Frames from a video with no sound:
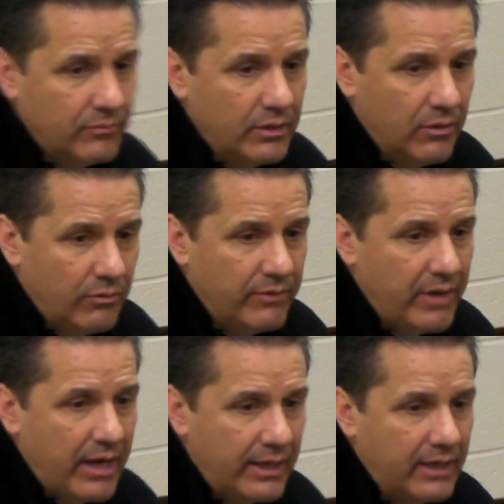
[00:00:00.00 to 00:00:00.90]
you know, we've
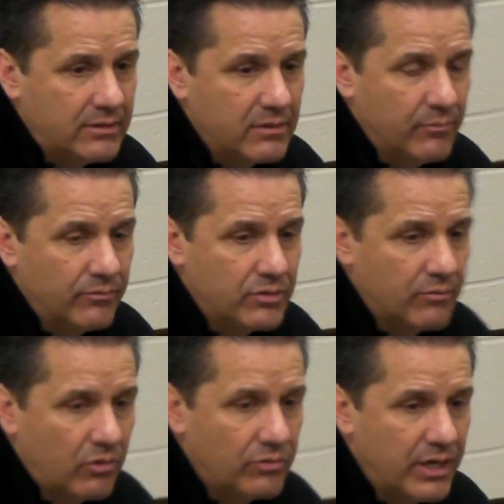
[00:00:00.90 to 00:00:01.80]
got to get some,
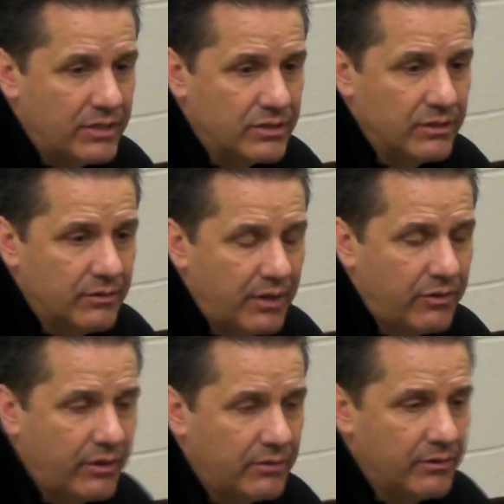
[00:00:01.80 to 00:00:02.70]
some rotation.
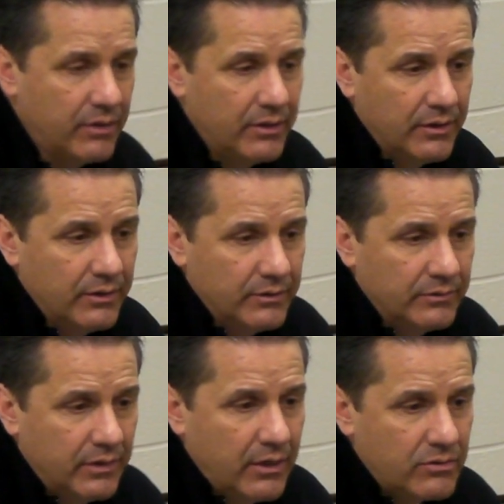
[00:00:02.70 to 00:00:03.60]
But
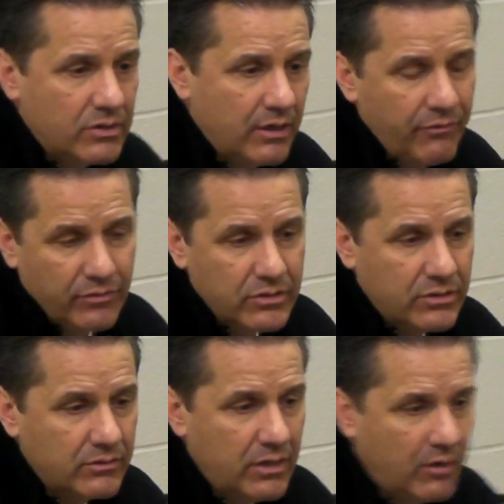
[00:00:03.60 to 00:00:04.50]
the other stuff
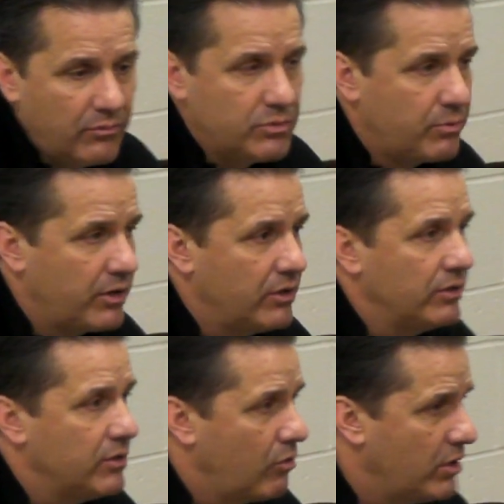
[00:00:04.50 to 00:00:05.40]
was, you know, was pretty good.
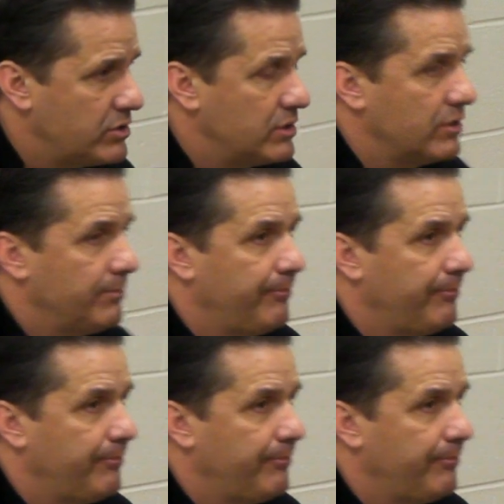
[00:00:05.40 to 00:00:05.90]
Questions?